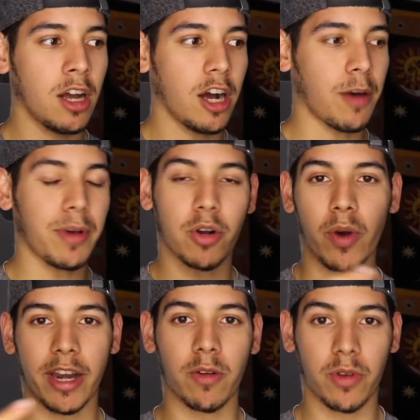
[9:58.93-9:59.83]

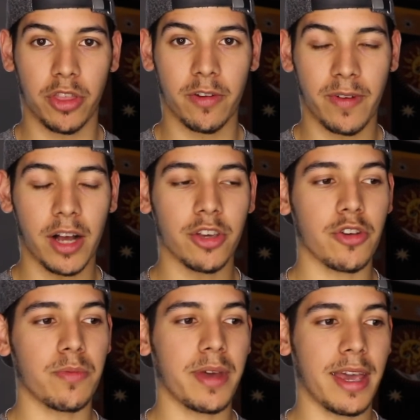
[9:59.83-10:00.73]
equating with your
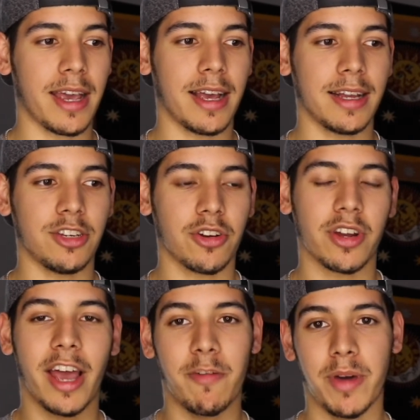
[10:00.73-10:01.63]
volume, and you're
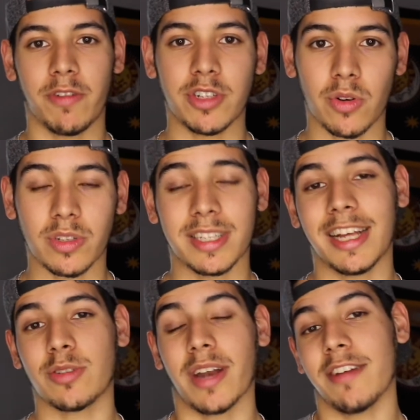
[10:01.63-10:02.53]
gonna have better results. And
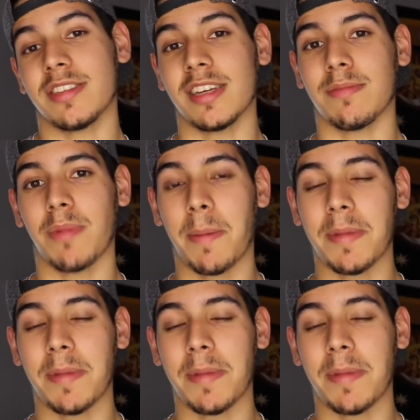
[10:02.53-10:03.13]
that's what I've seen my